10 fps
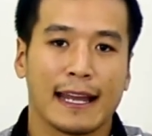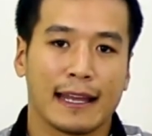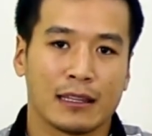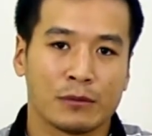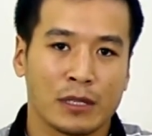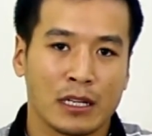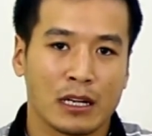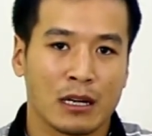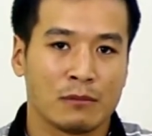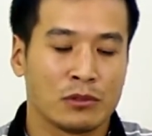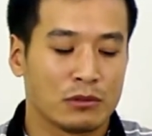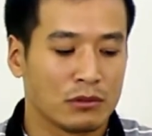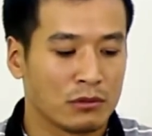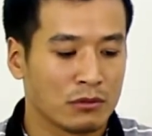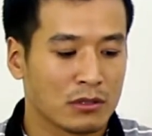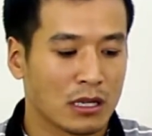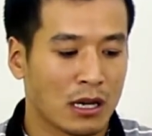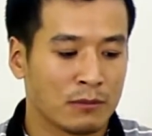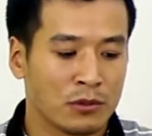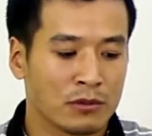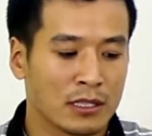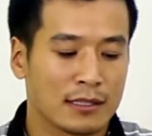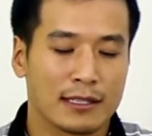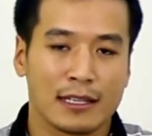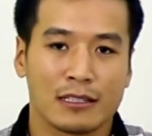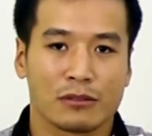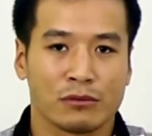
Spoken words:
And the way I'm doing this is